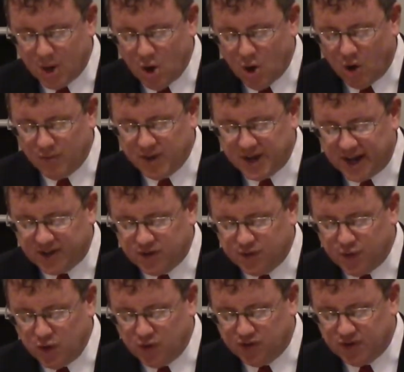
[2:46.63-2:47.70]
Over the next
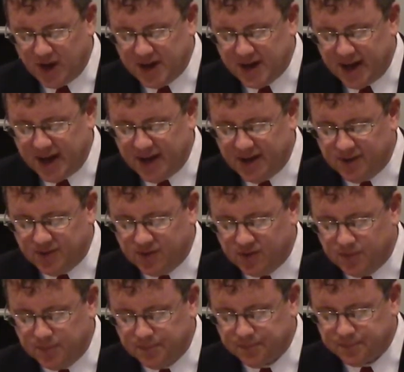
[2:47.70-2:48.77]
few Sundays,
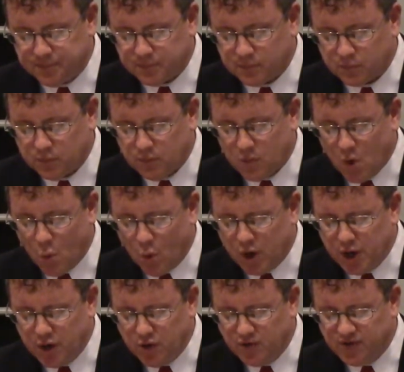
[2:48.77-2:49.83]
we're
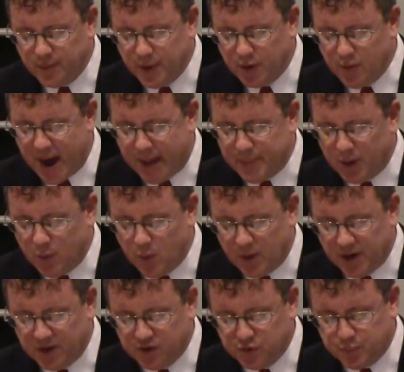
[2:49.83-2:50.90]
going to do some unwrapping. We want to
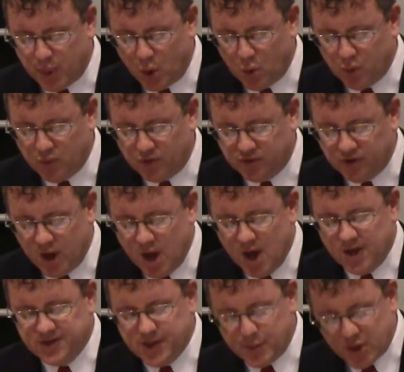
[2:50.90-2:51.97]
expose
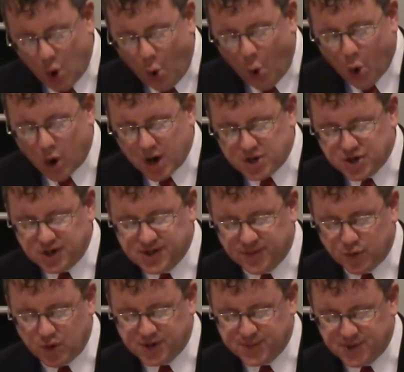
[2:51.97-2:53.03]
some of the origins of
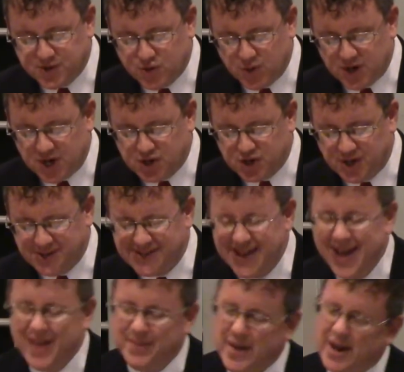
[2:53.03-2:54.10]
Christmas traditions
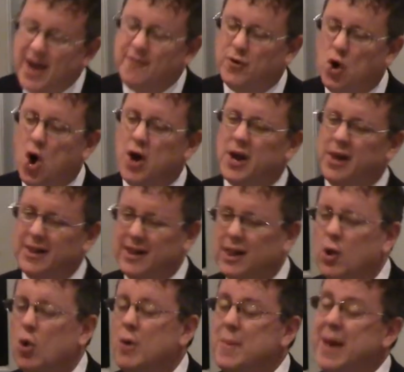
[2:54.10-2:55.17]
that have gone a little
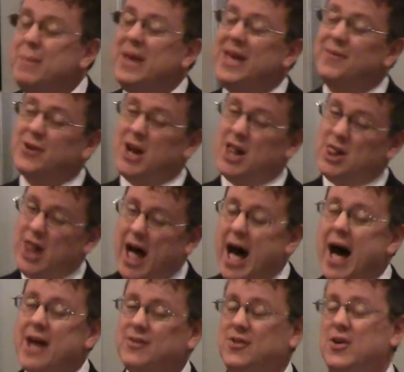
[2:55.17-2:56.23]
or maybe even a
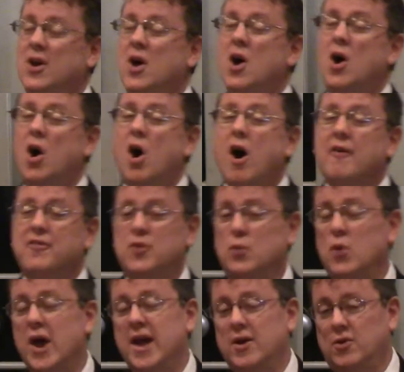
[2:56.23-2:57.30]
lot off the
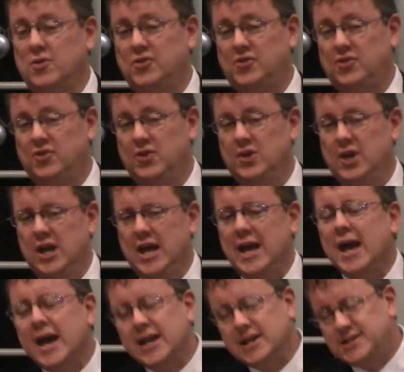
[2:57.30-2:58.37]
rails
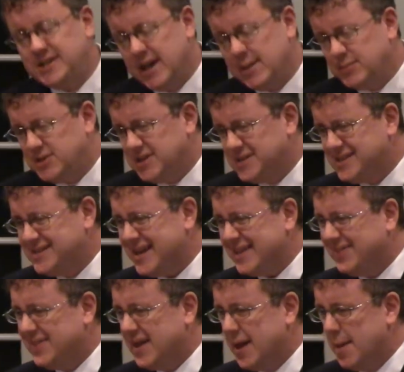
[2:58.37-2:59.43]
and attempt to set
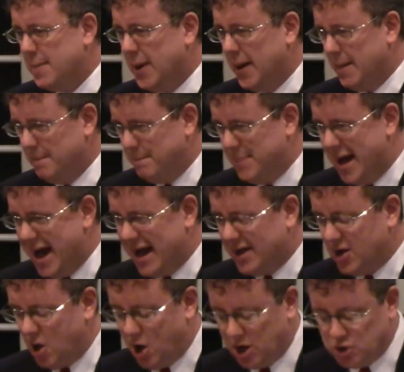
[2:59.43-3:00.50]
them back
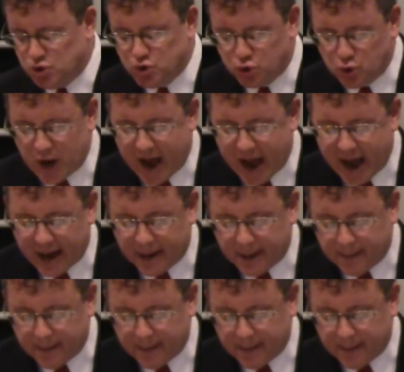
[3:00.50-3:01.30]
on track.